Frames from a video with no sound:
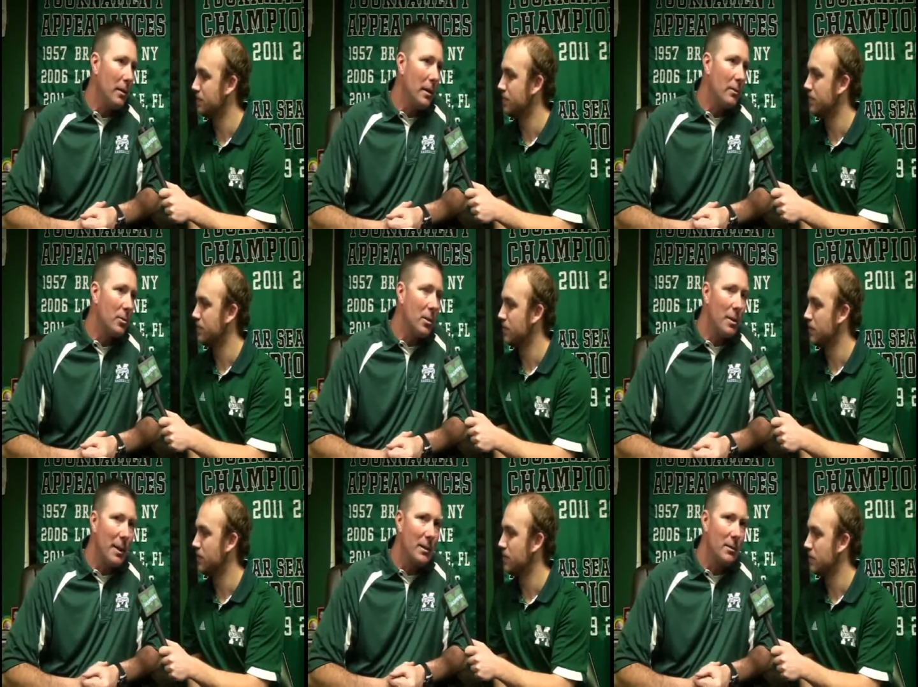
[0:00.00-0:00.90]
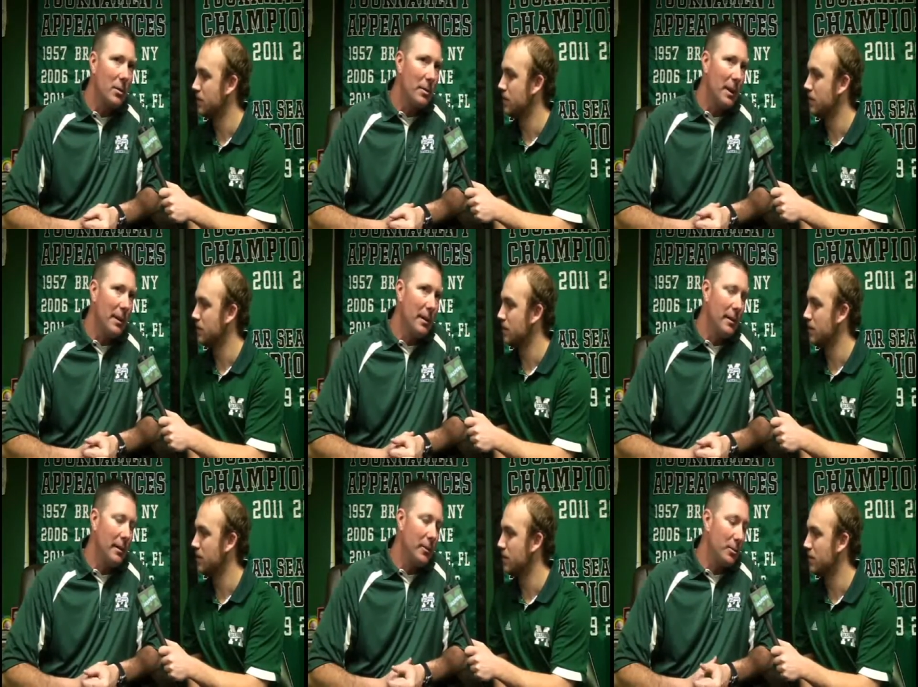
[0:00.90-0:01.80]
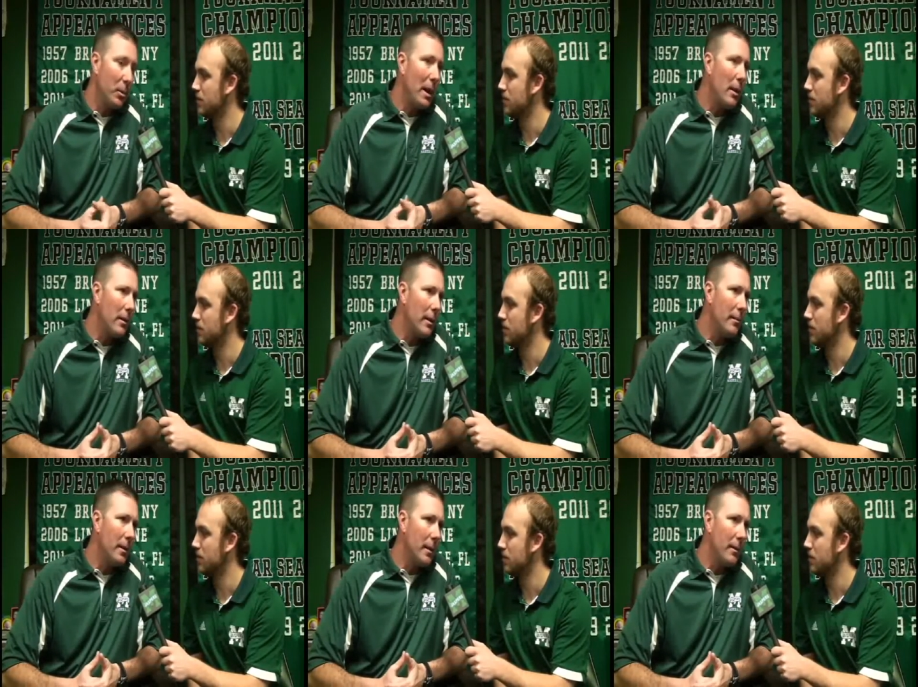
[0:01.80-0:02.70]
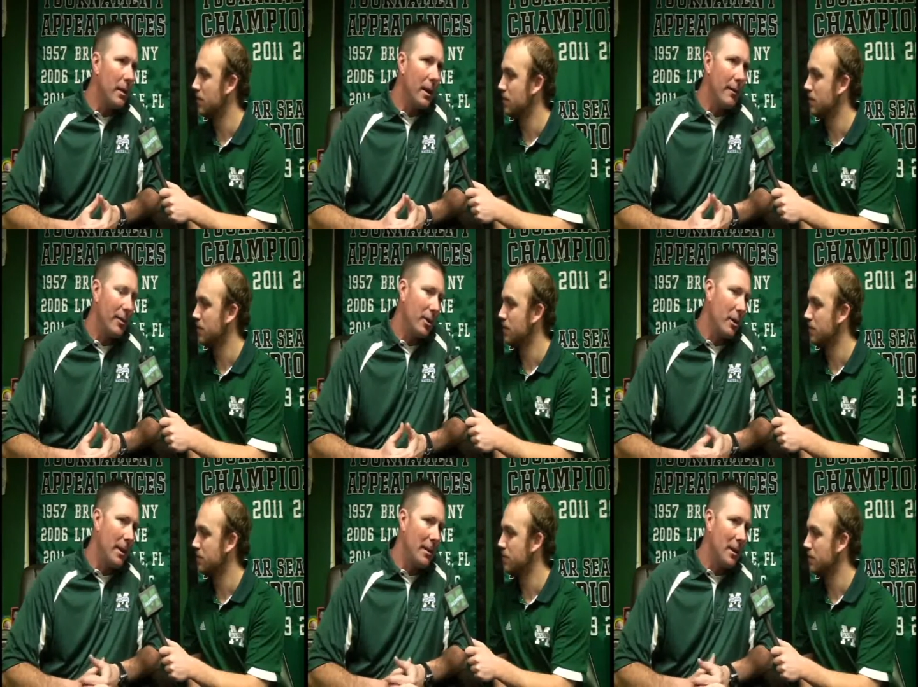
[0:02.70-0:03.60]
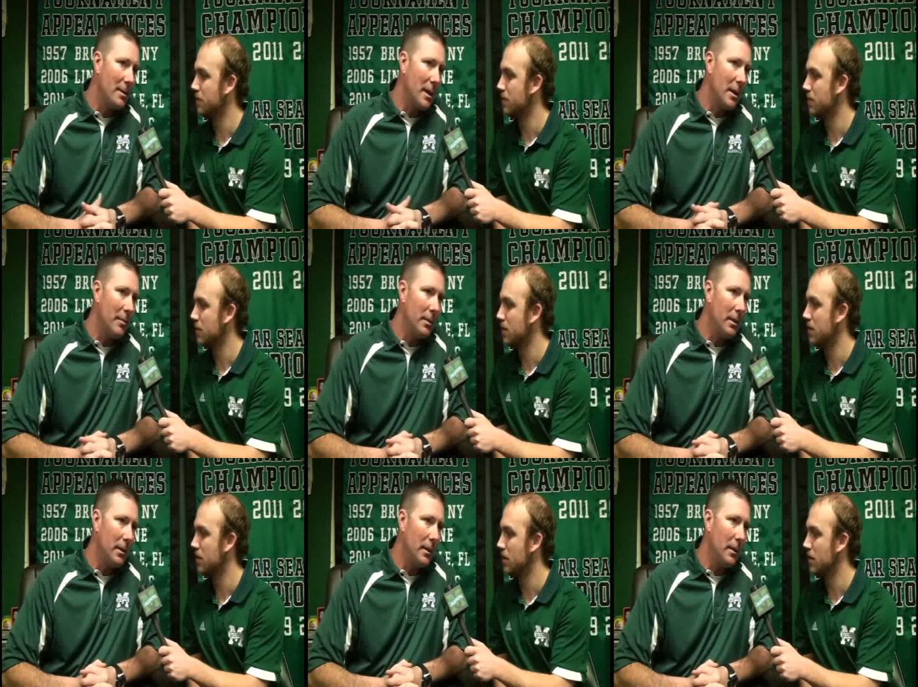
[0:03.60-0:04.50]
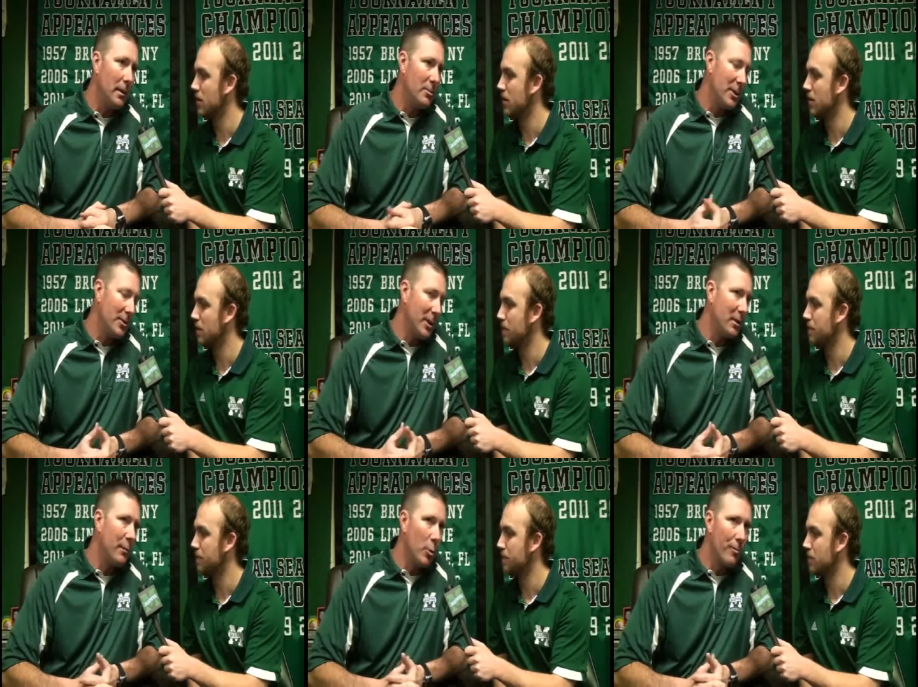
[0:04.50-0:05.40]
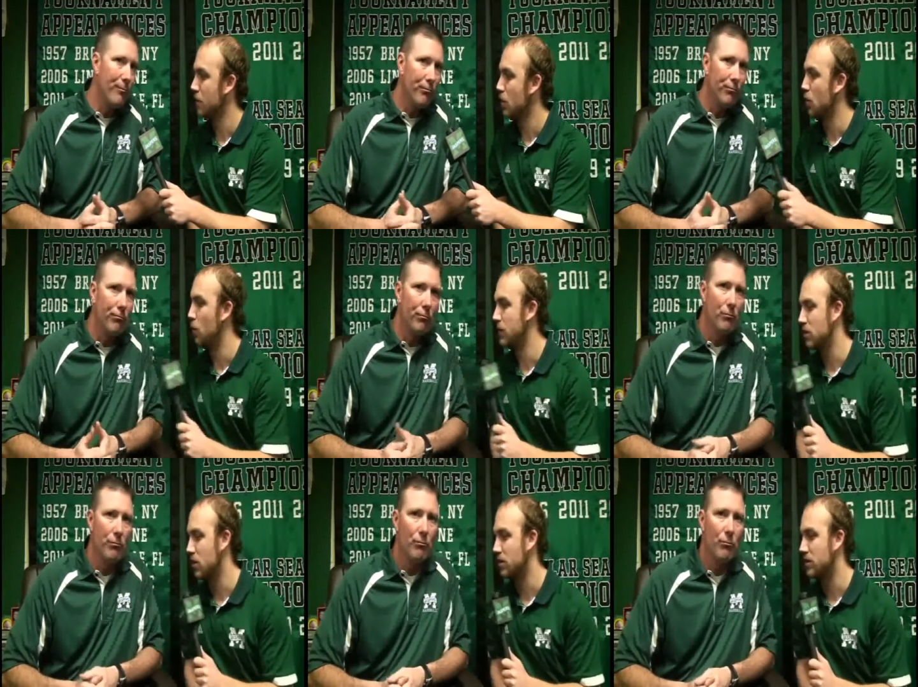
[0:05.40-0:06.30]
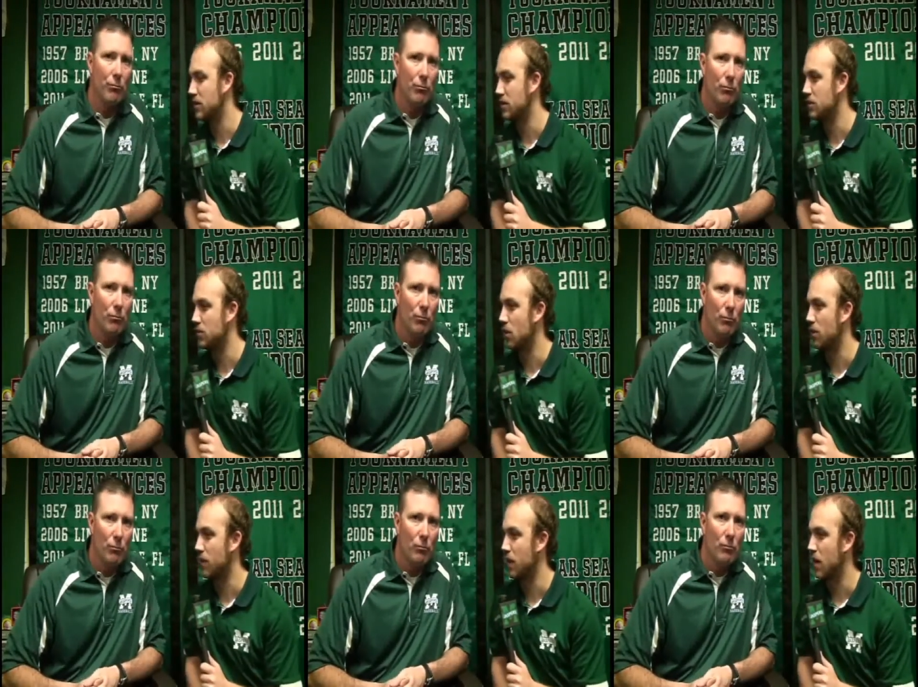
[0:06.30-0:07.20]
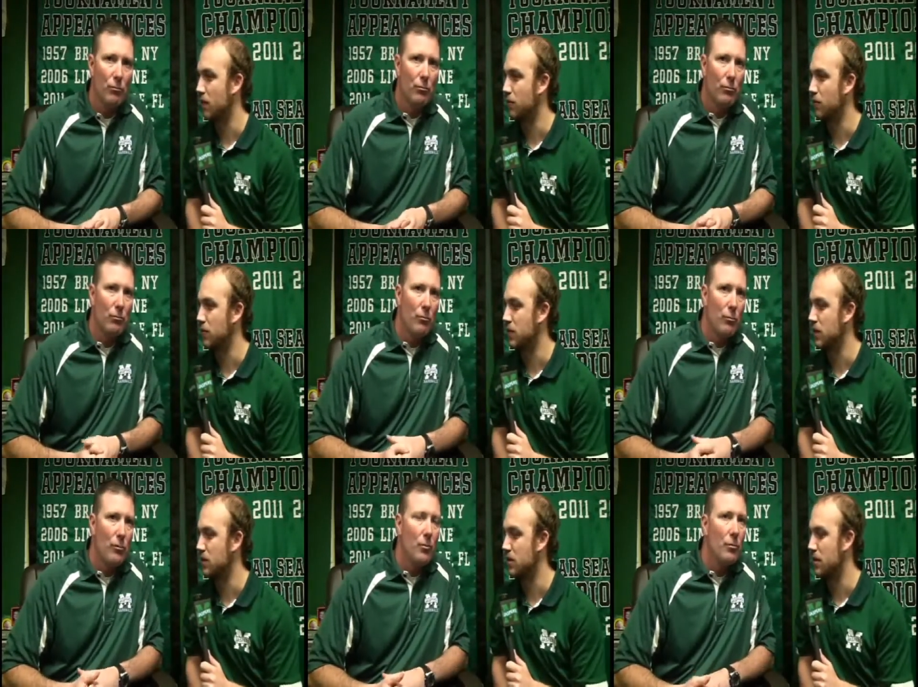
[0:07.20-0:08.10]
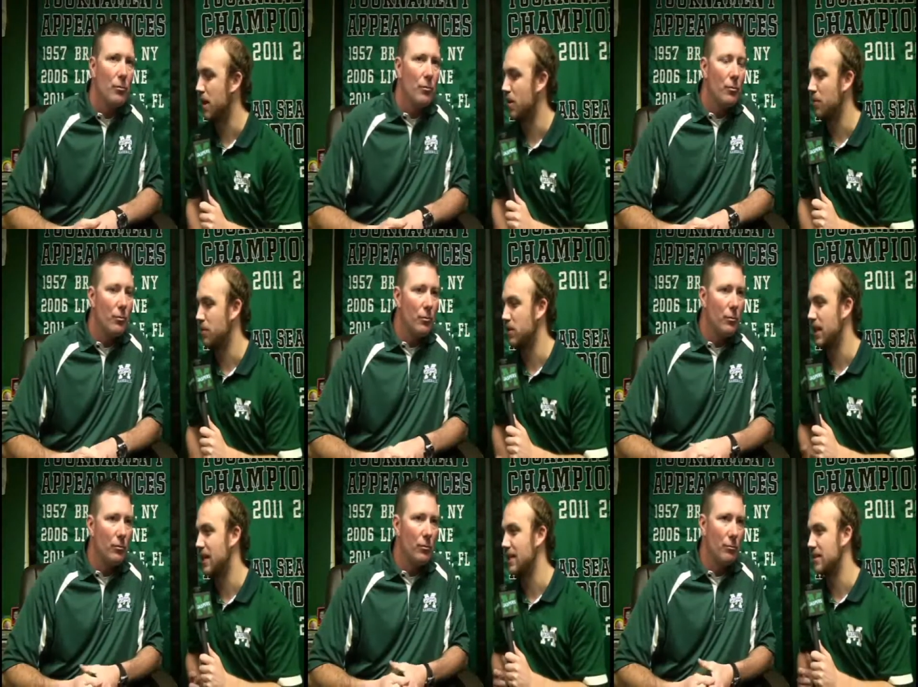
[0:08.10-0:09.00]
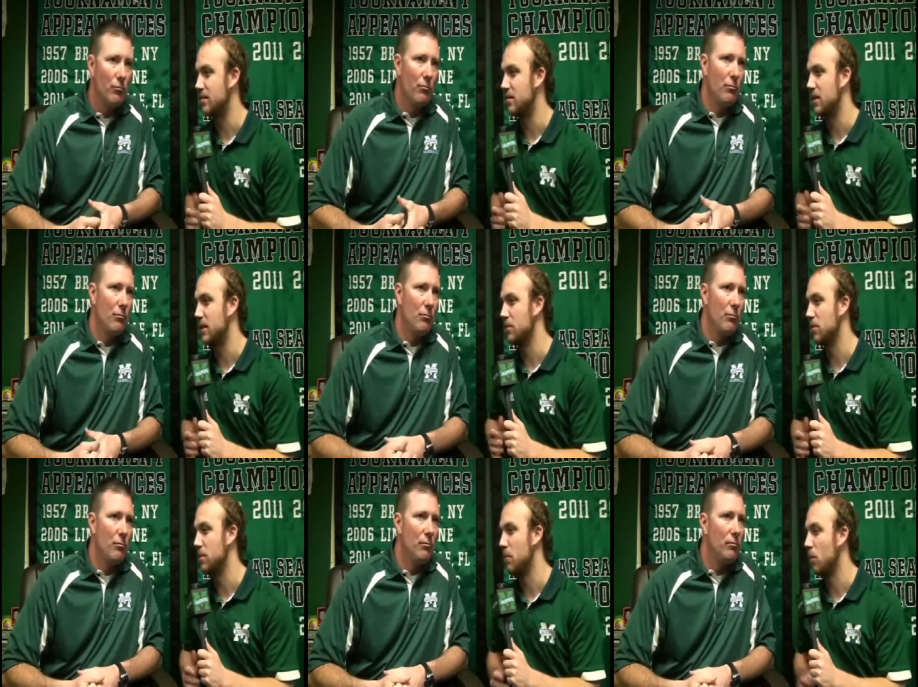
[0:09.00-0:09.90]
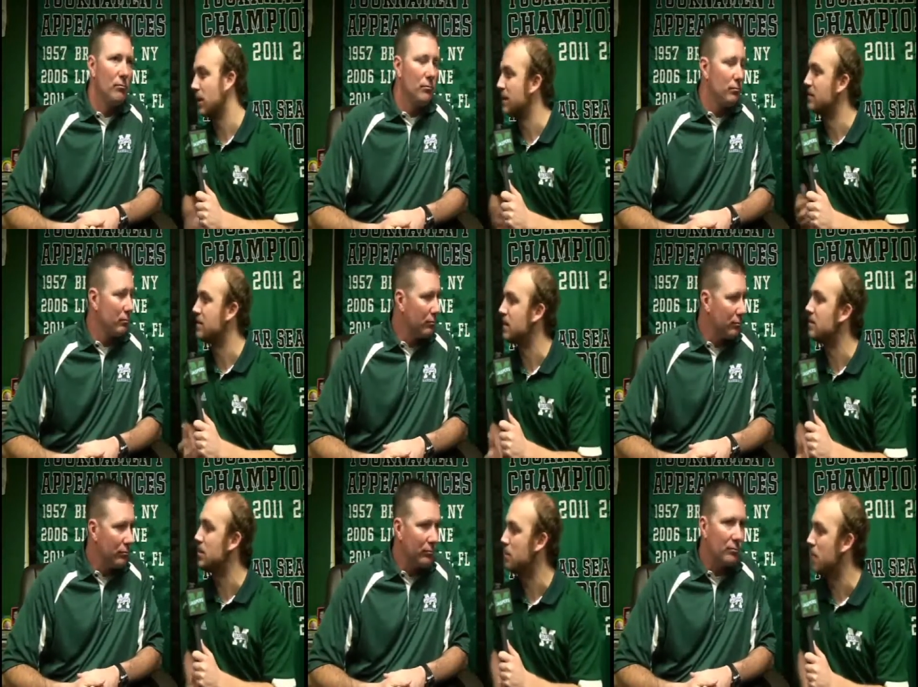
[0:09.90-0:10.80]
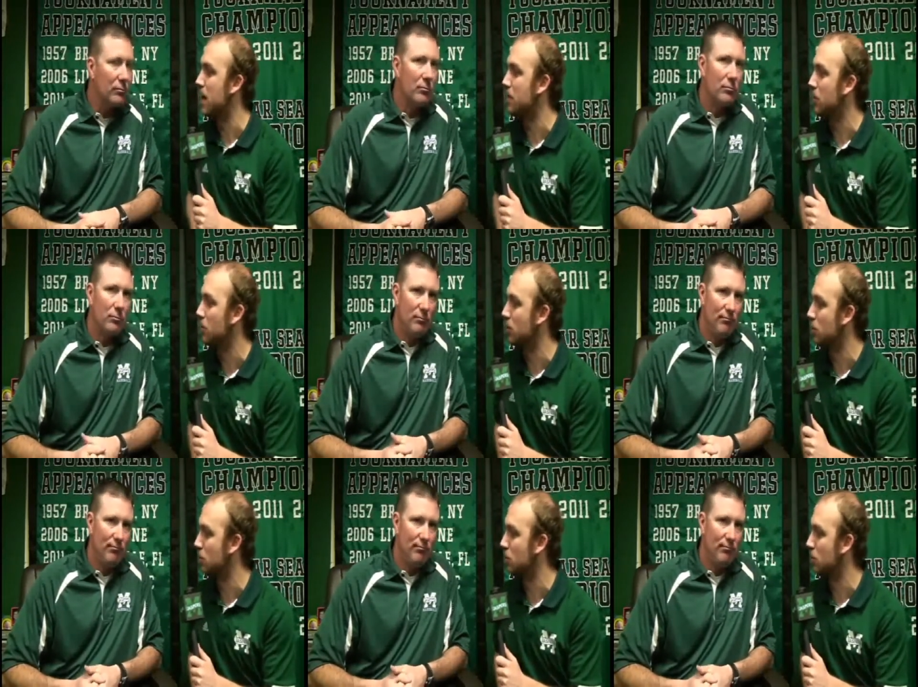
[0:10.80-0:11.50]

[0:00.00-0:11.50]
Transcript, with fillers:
Speaker 1: and, and, swung the bats a little bit, and I was proud of them, of their effort to come out on top, uh, uh especially against Fordham.
Speaker 2: We talked since the start of the conference season about getting this team a little bit more consistent, maybe, with the